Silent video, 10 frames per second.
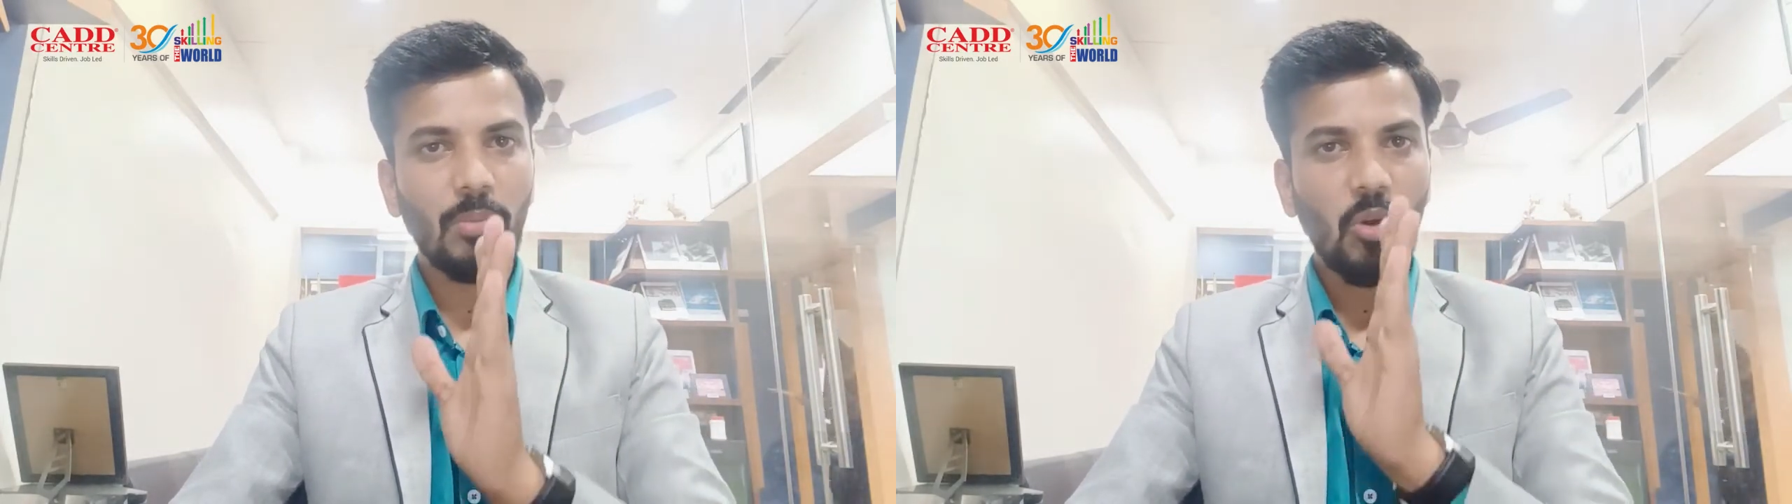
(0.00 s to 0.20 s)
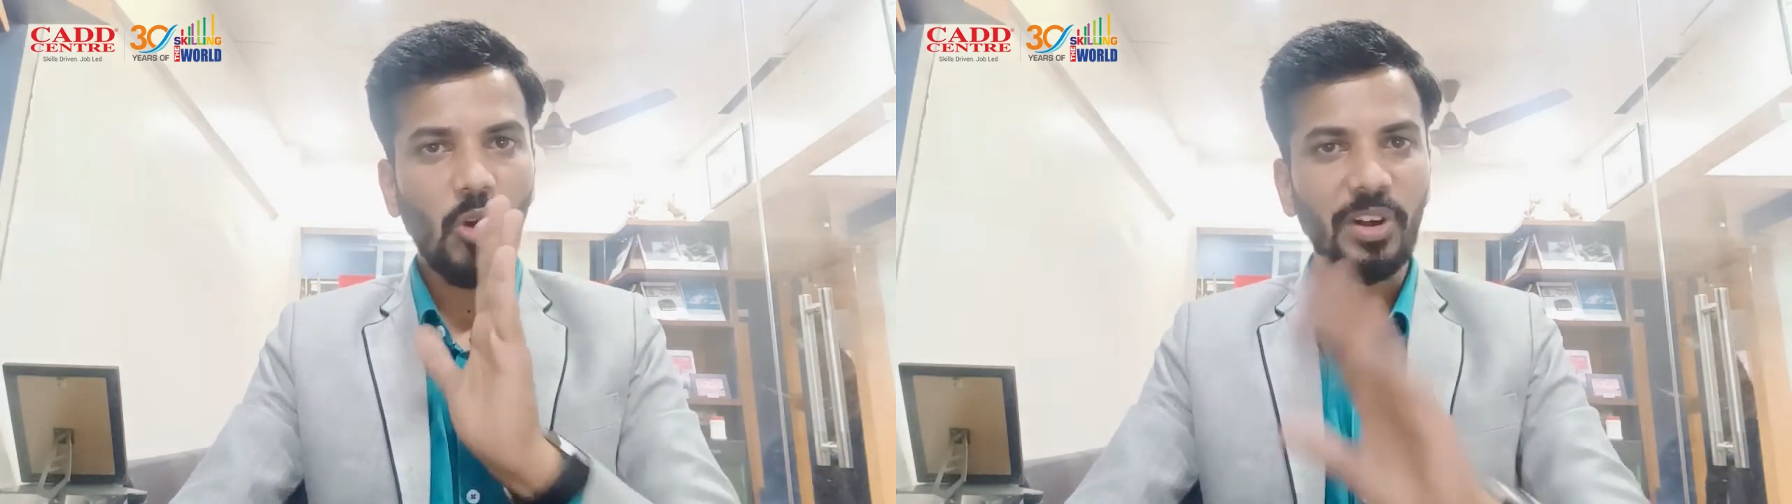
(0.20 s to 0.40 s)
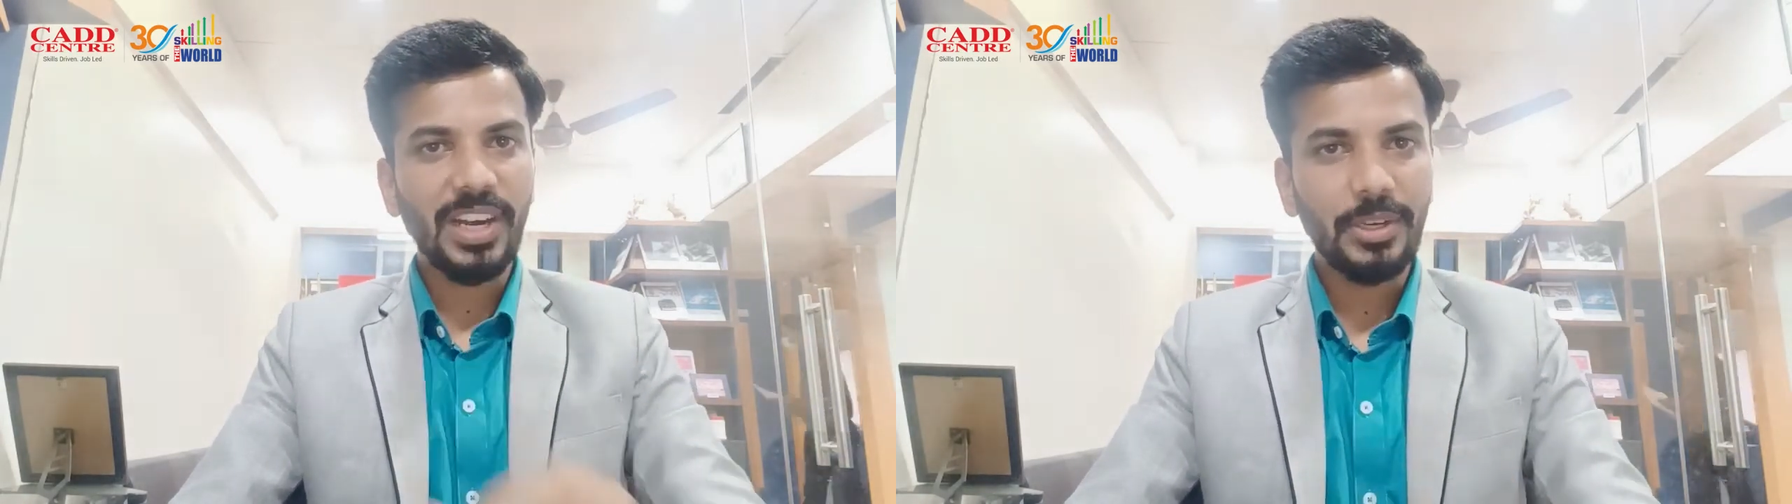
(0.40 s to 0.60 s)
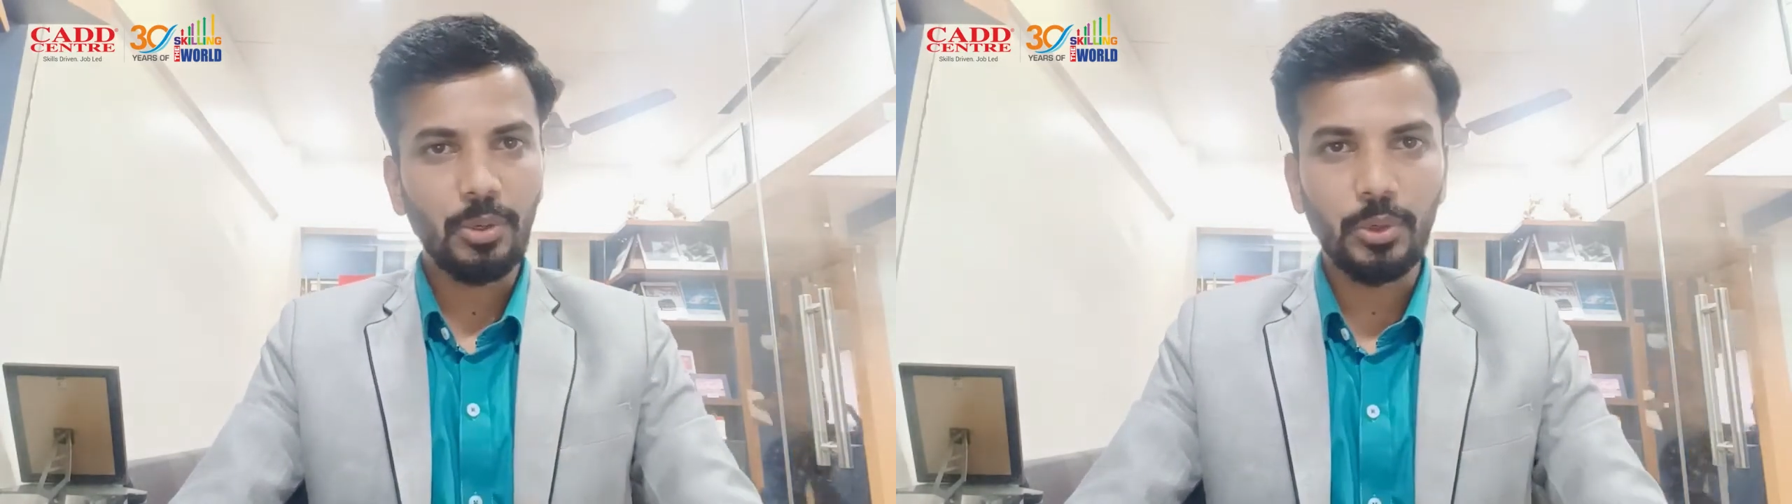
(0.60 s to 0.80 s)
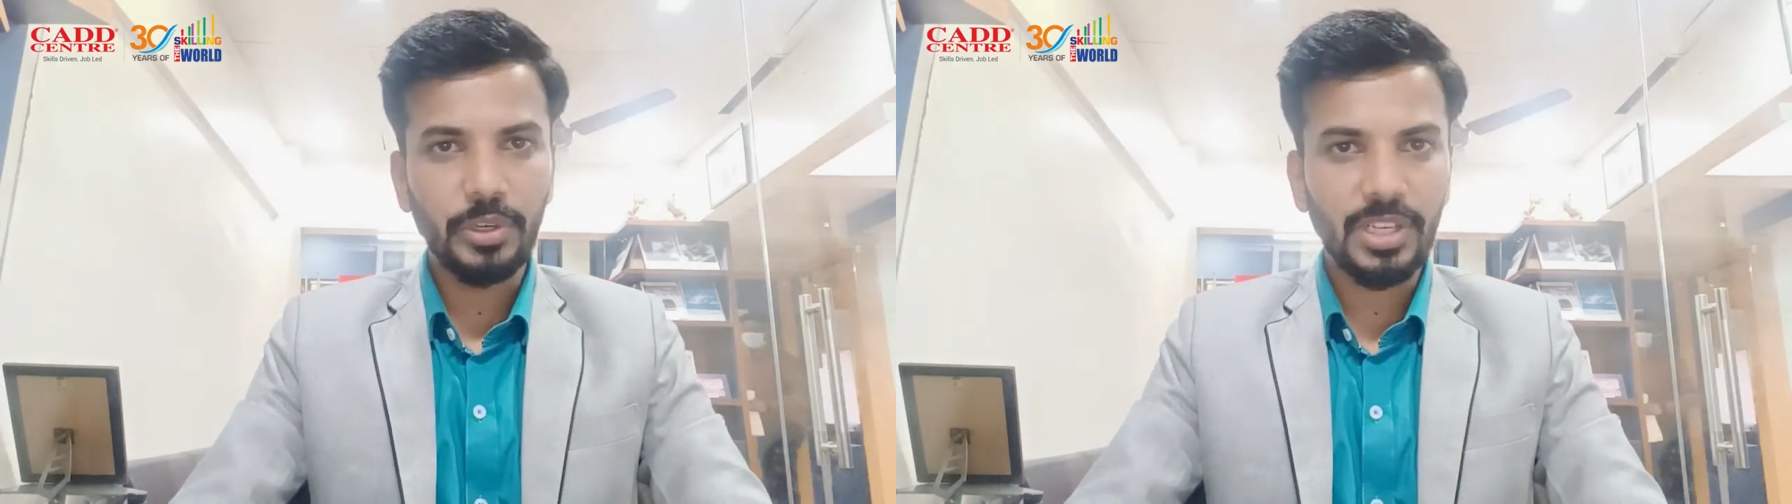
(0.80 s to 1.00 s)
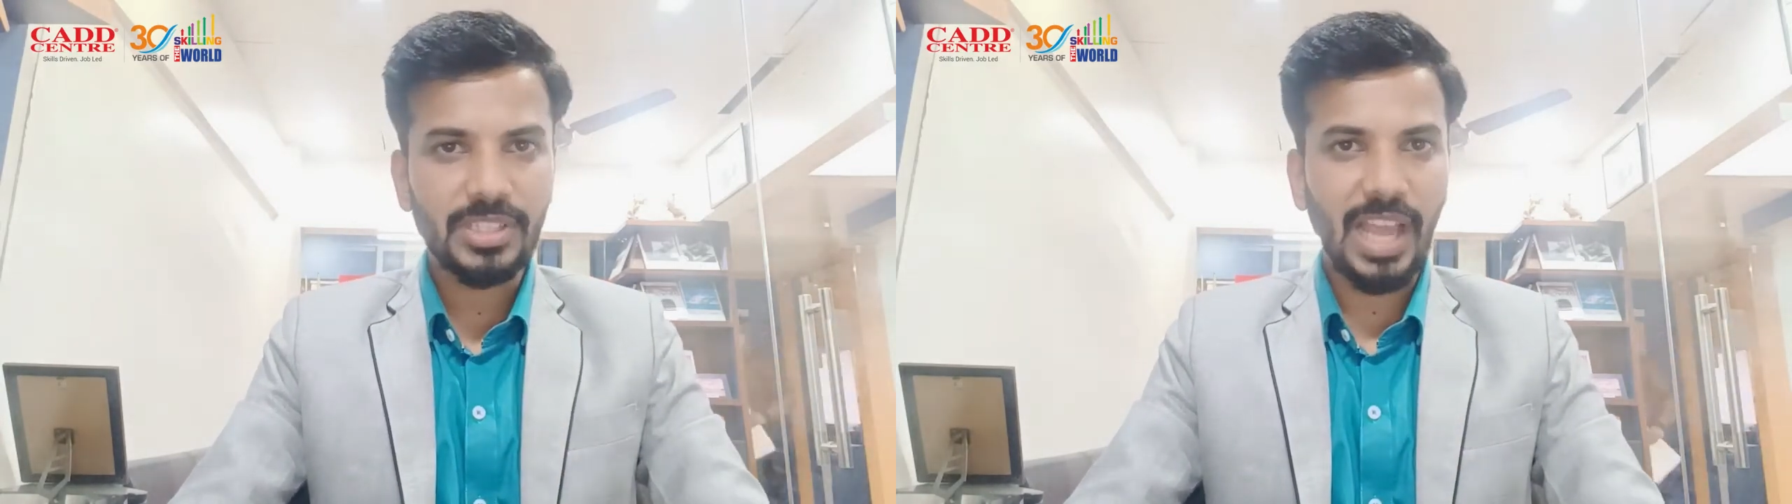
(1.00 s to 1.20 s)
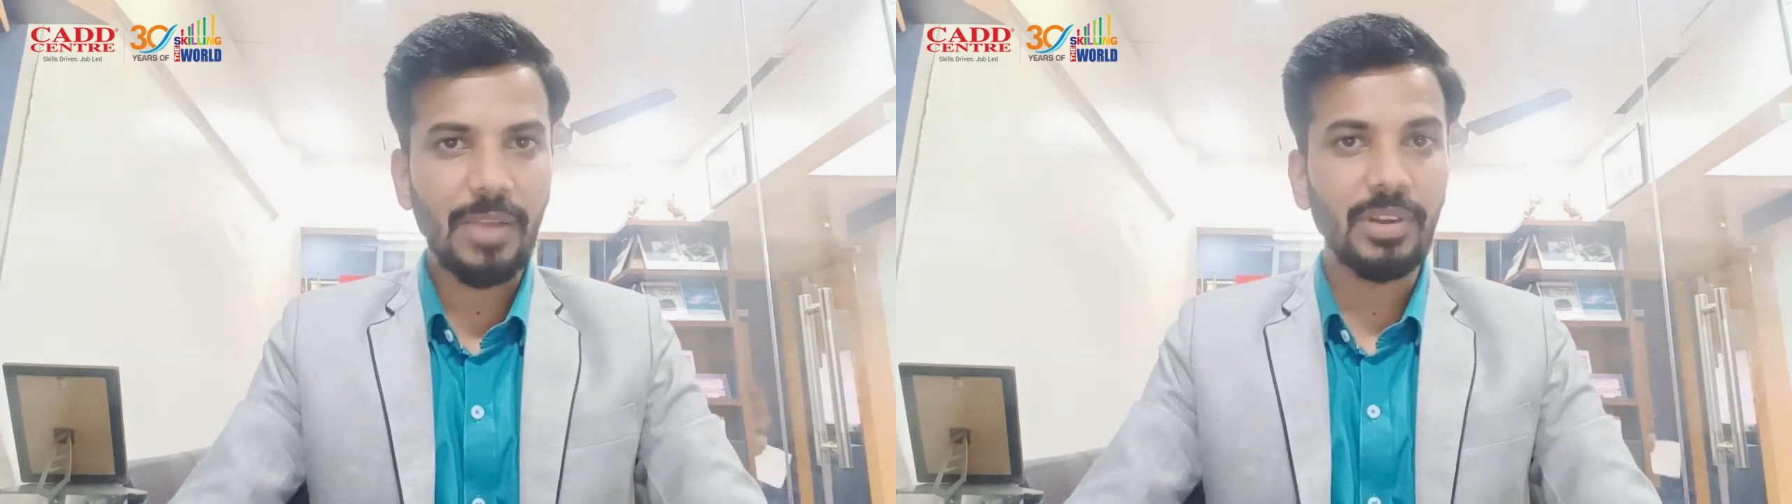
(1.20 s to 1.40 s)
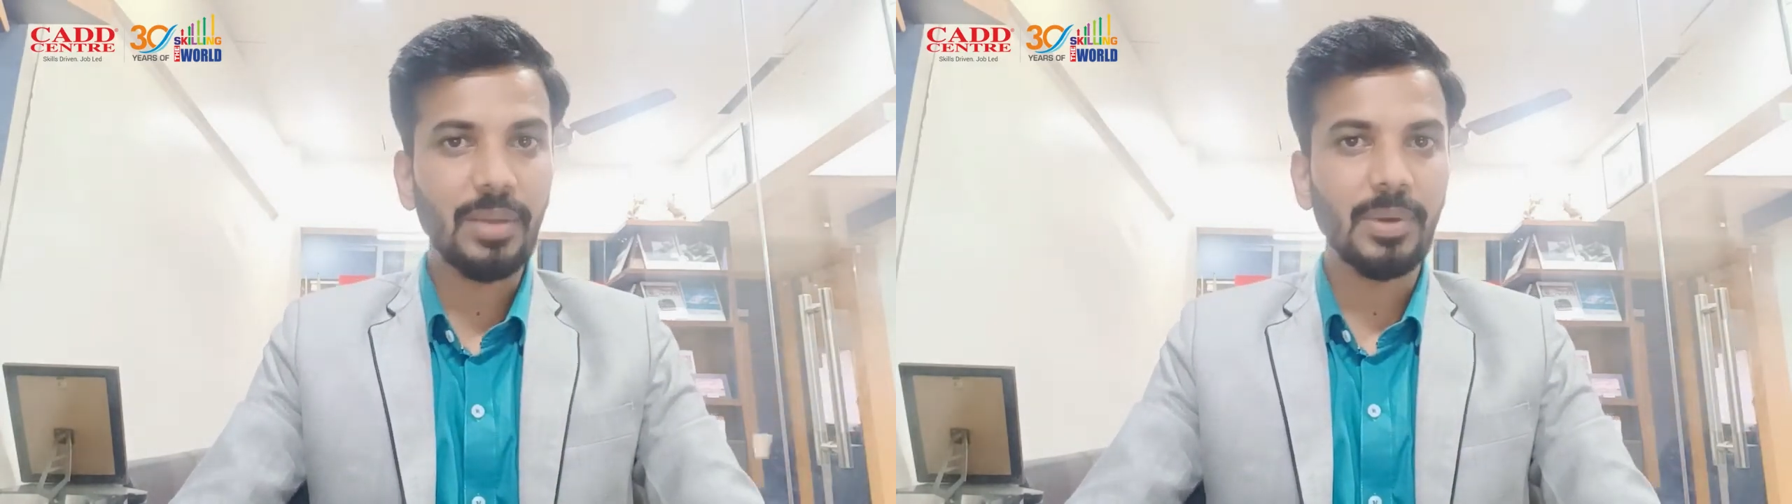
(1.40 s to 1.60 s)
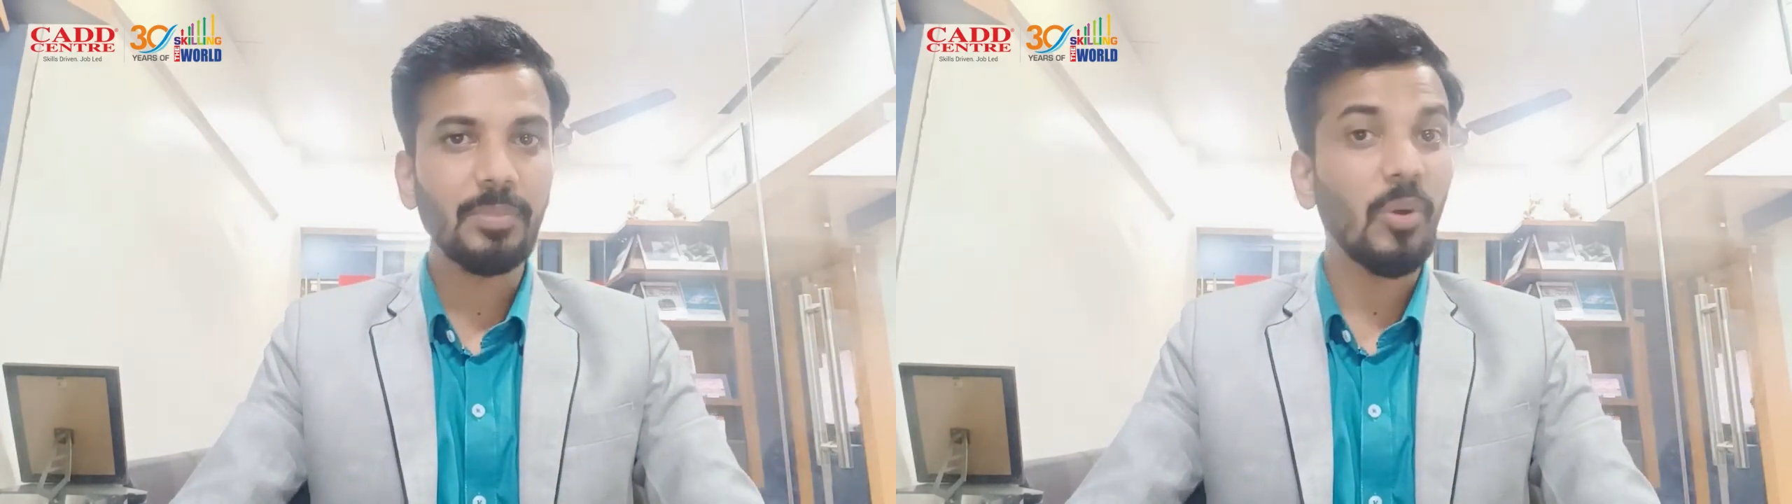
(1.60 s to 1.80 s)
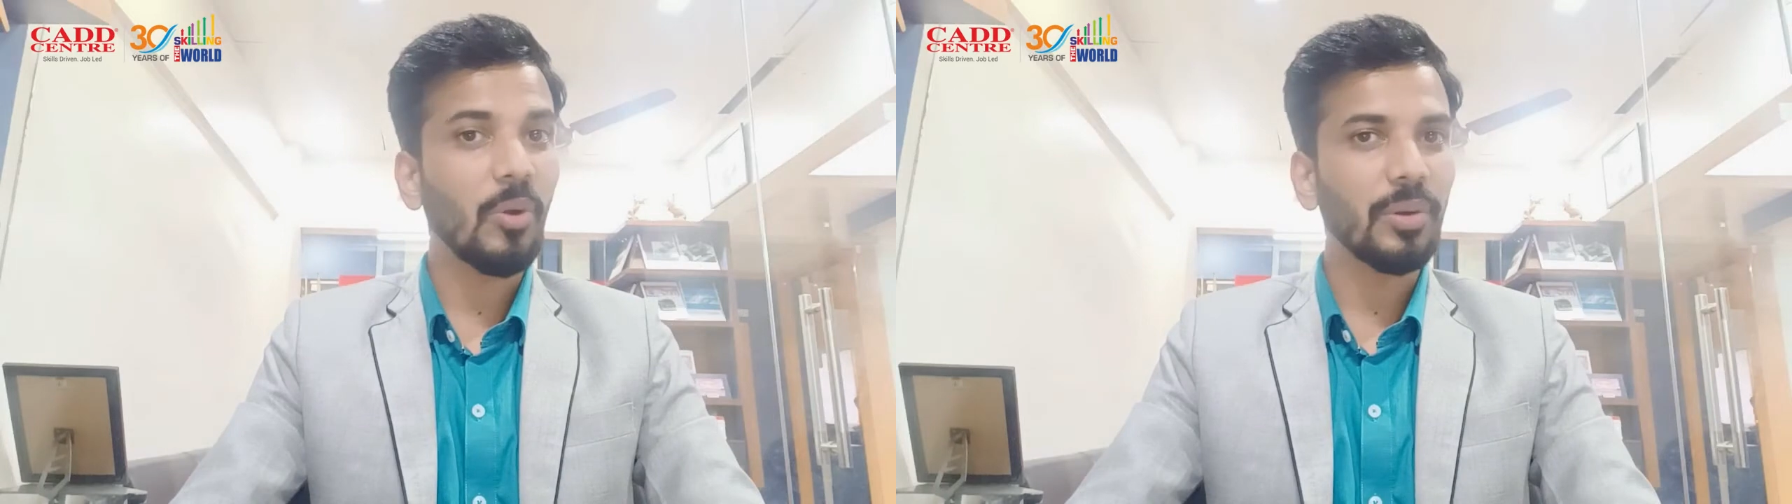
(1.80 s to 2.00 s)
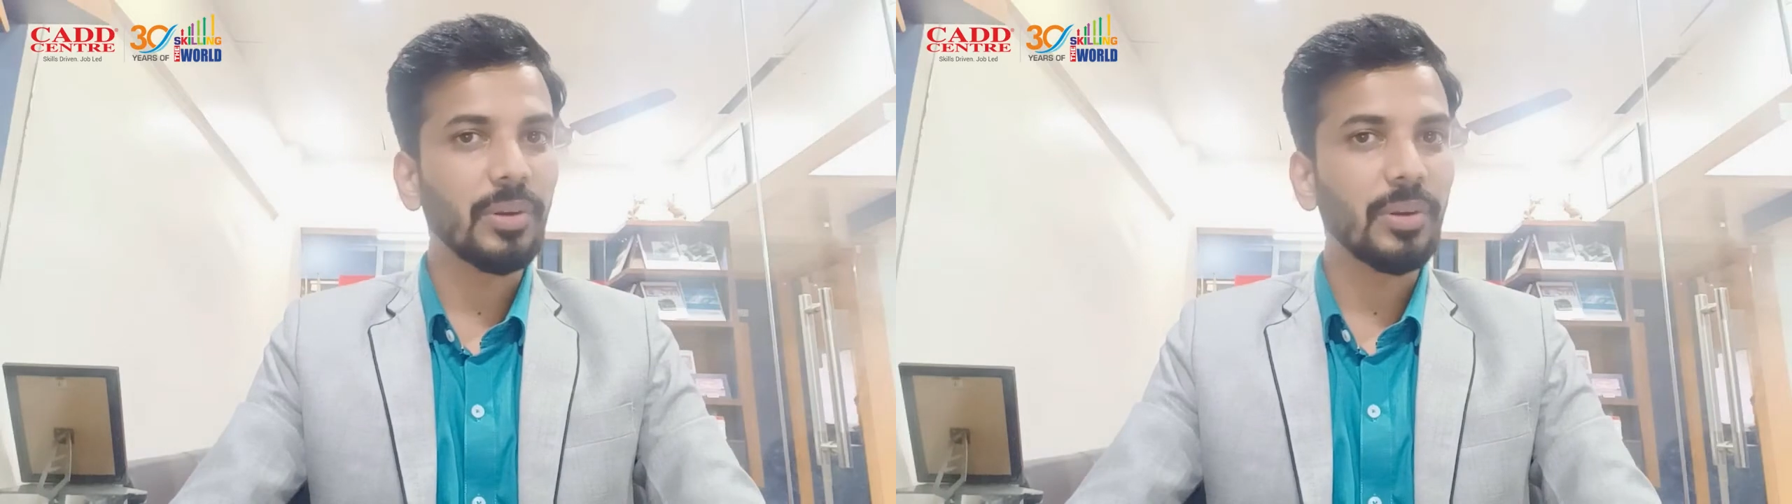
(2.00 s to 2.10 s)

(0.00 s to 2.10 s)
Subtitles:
online tutorials available for